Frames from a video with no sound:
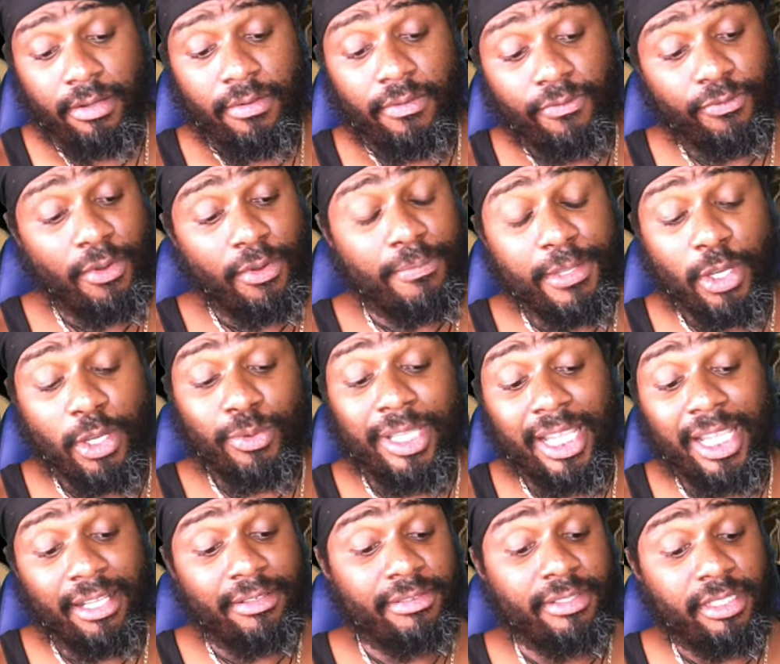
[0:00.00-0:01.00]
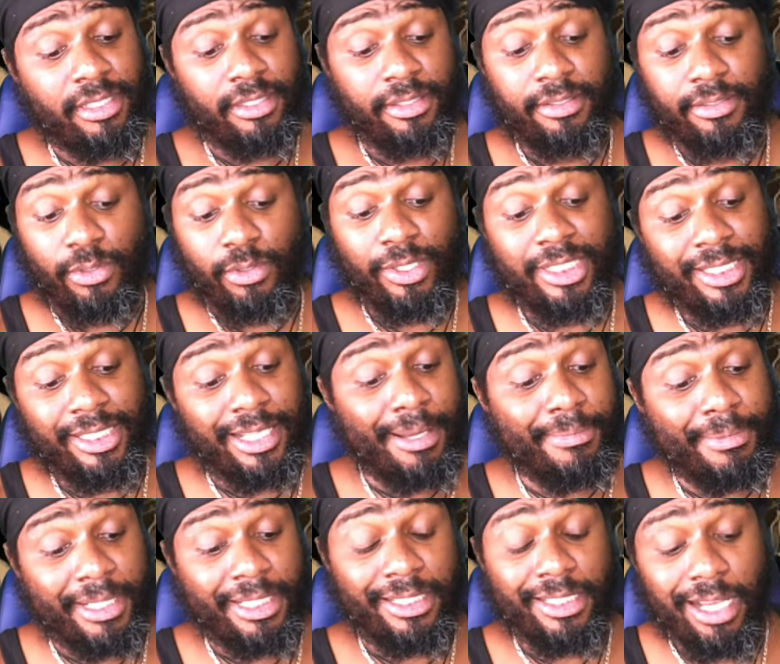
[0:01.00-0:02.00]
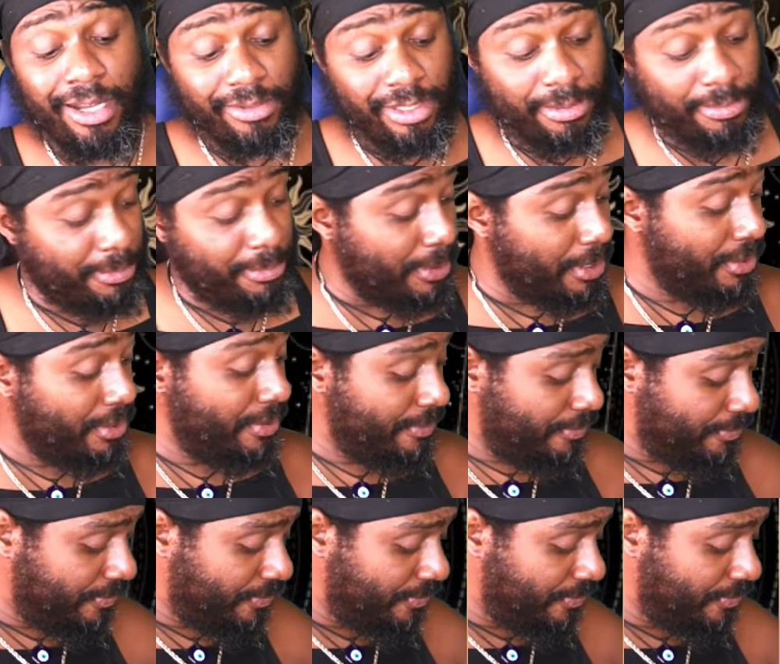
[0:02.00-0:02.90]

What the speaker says: from your gifts or something. Talk to me, spirit.